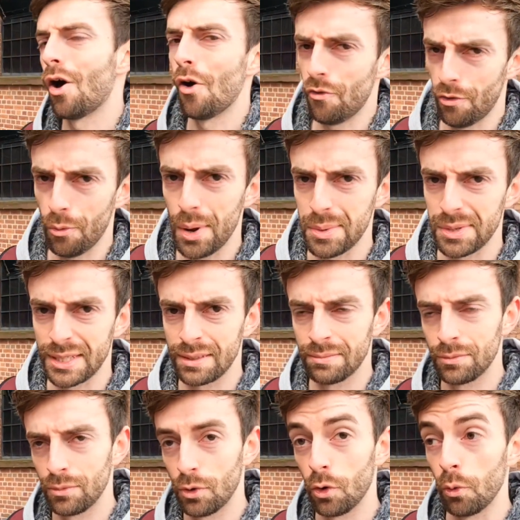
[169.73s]
over women,
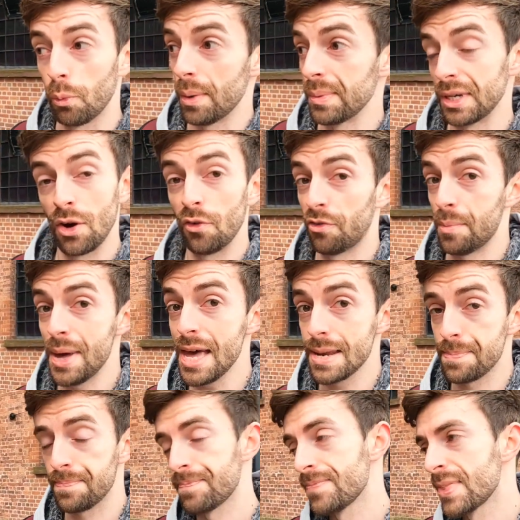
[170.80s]
or women over
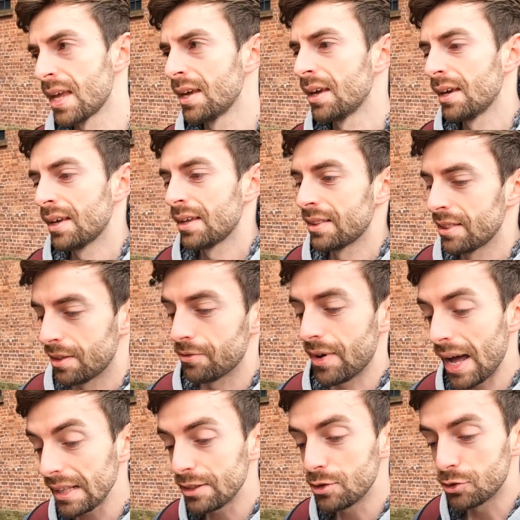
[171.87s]
men, the
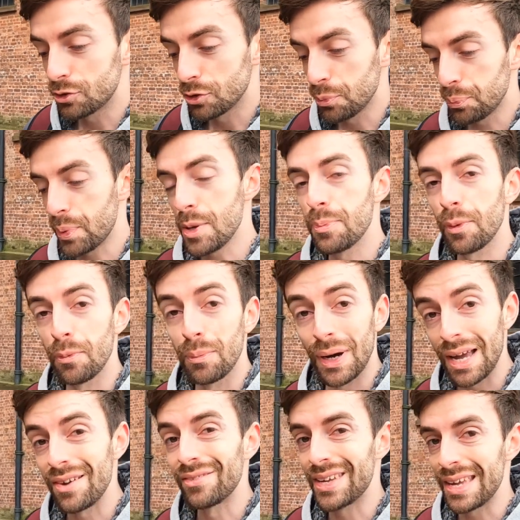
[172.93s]
value some people
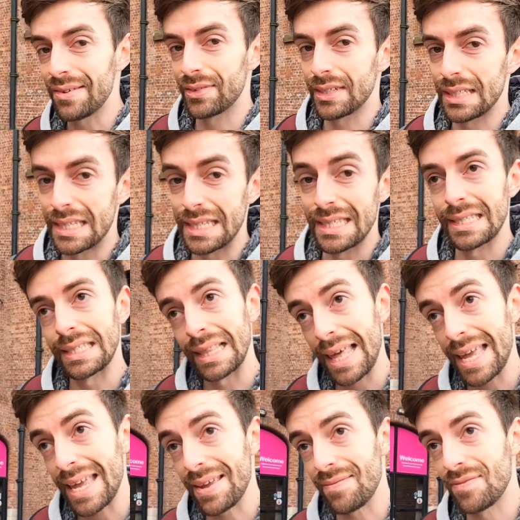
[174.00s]
might have given to
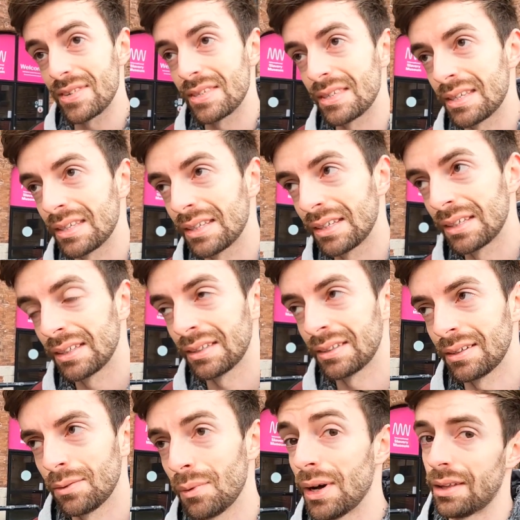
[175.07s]
slaves,
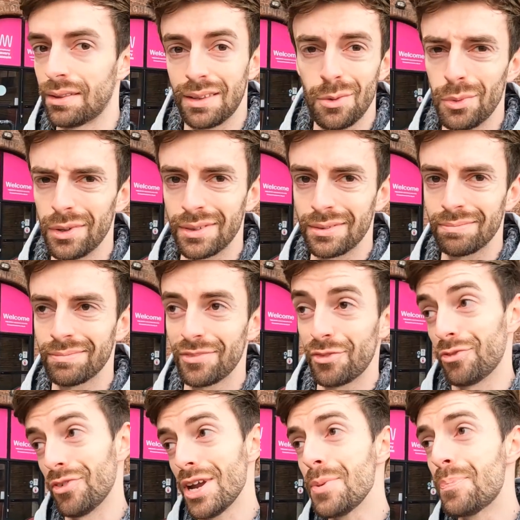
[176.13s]
well, they wouldn't.
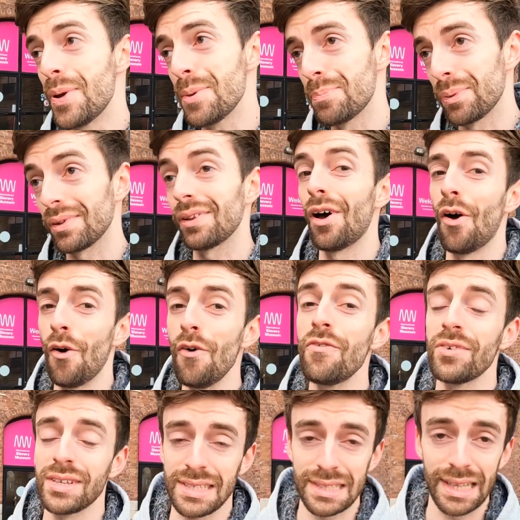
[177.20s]
Free people
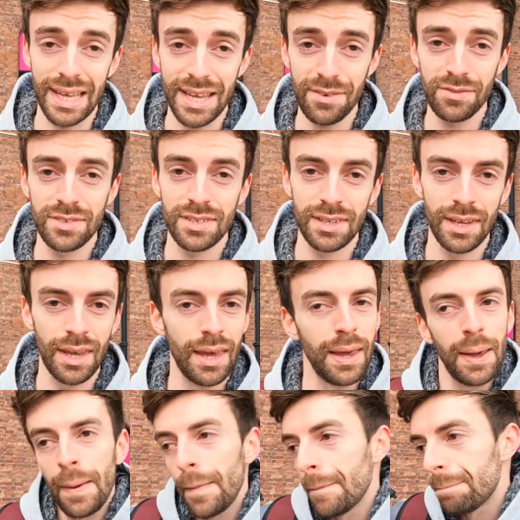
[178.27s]
over slaves,
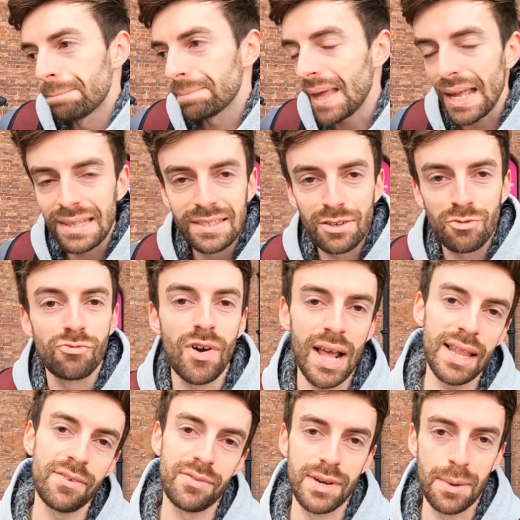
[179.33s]
that's
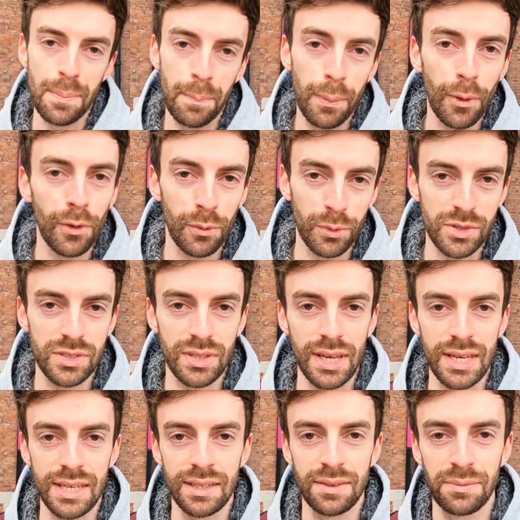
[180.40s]
irrelevant, Paul was
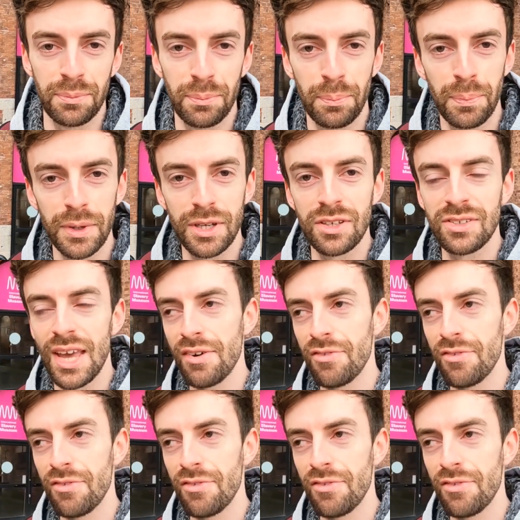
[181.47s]
saying, because